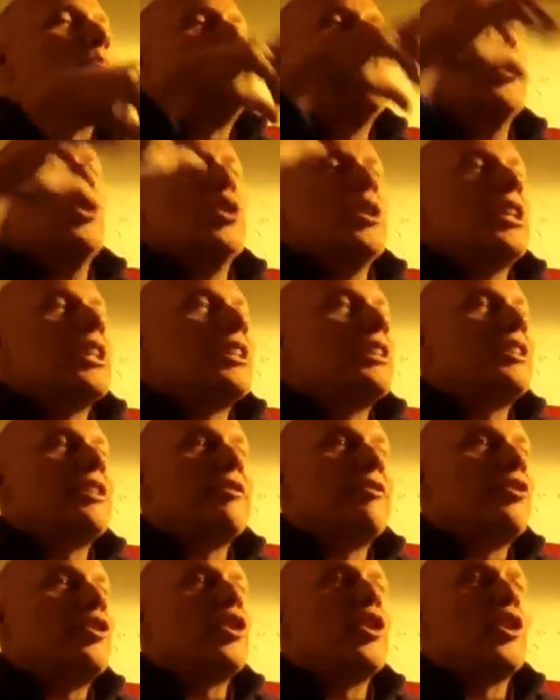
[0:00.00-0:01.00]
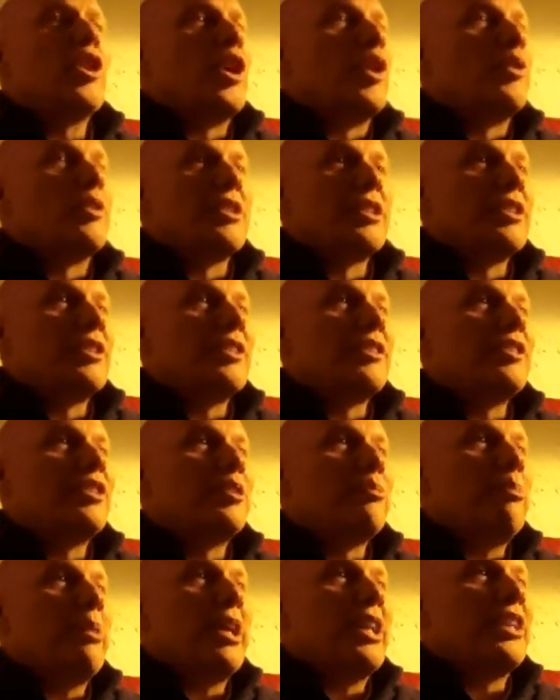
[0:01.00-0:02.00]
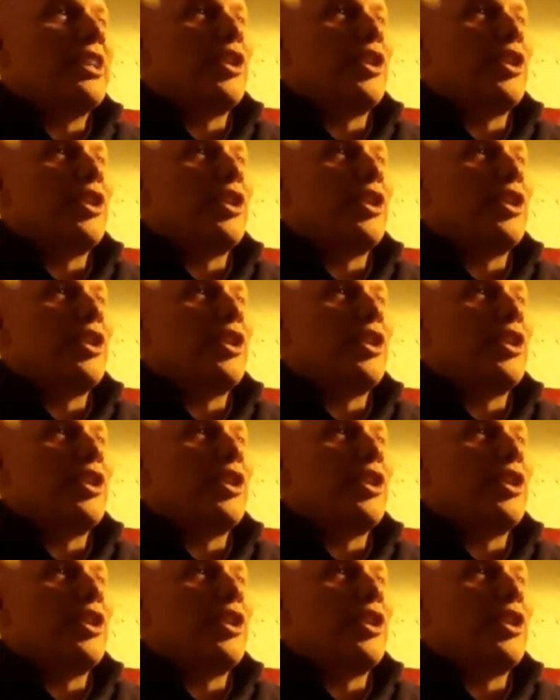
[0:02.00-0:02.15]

billions of euros spent